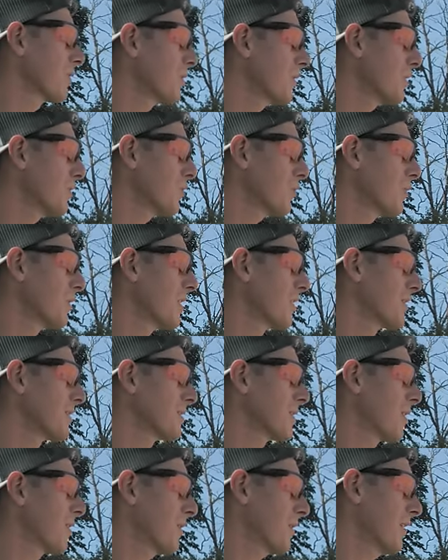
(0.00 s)
33 on the
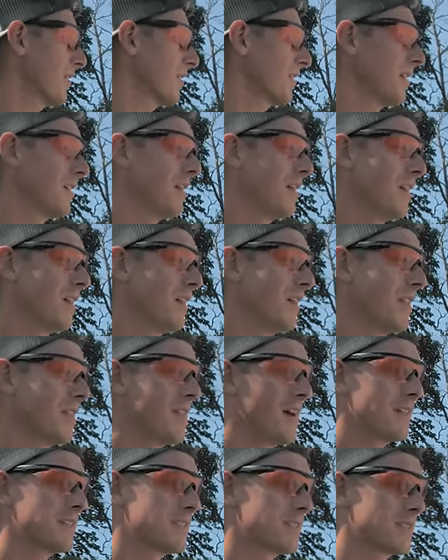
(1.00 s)
target.
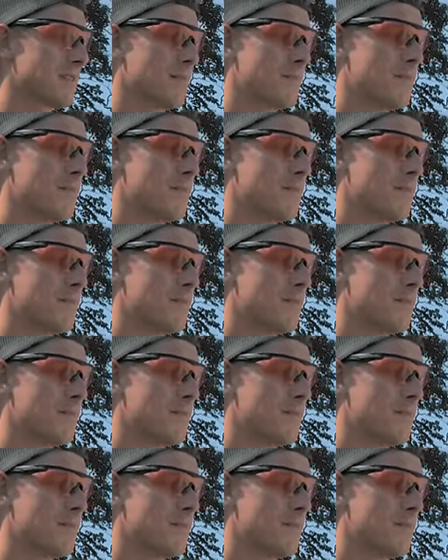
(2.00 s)
That's